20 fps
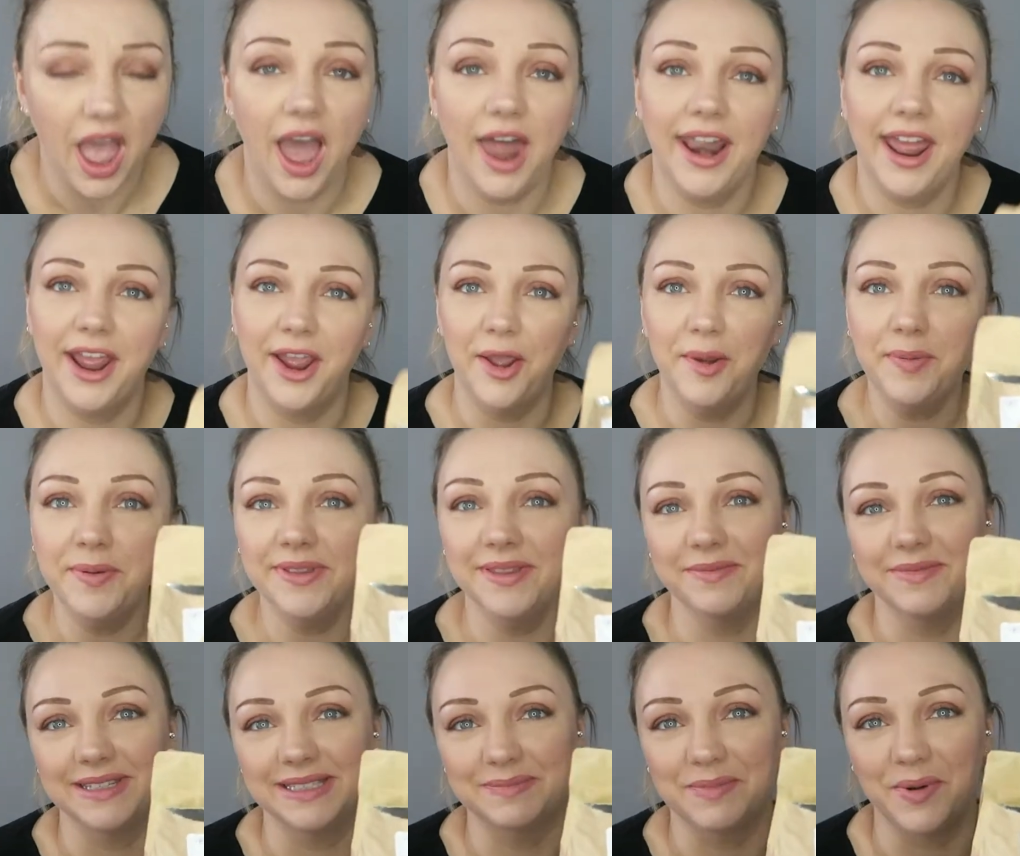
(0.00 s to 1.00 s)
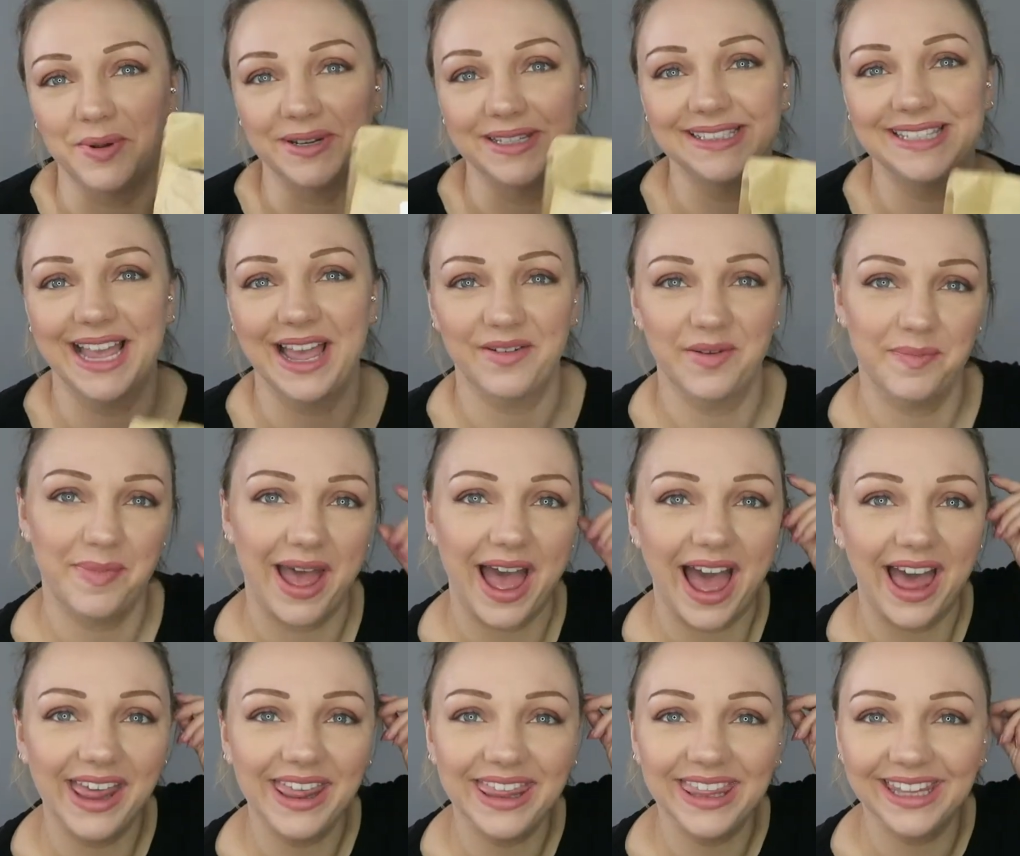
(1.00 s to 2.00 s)
And I opened them this morning to have a
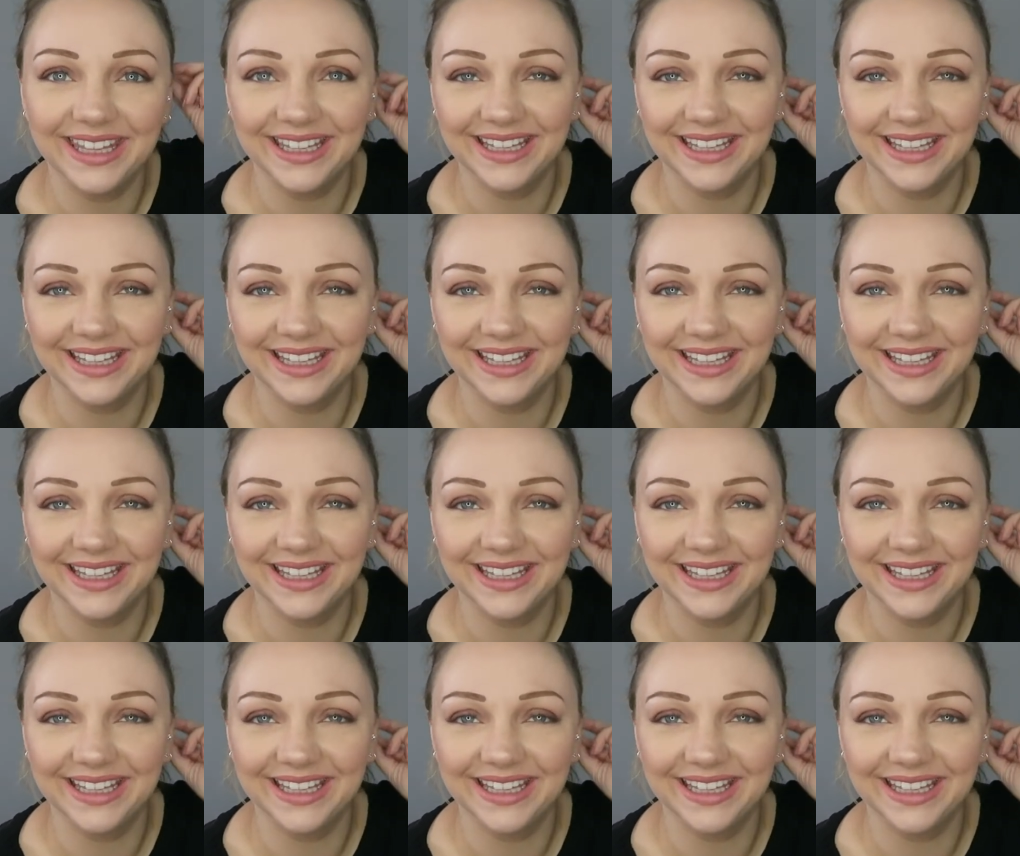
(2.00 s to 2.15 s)
bath,